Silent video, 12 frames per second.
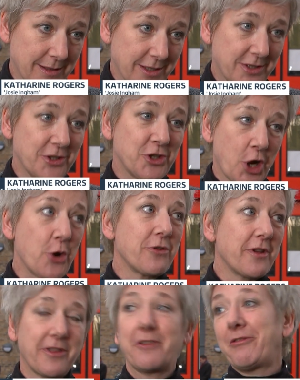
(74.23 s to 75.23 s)
just to show
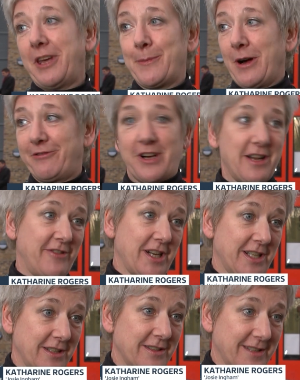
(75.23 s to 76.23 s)
that the female
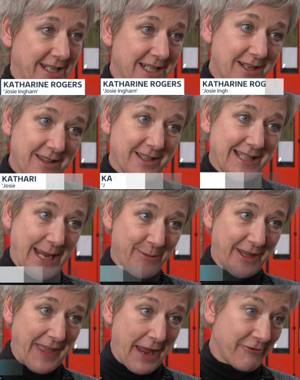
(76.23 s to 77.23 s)
firefighters did the same
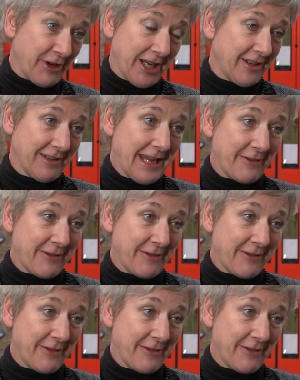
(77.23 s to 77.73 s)
thing that every,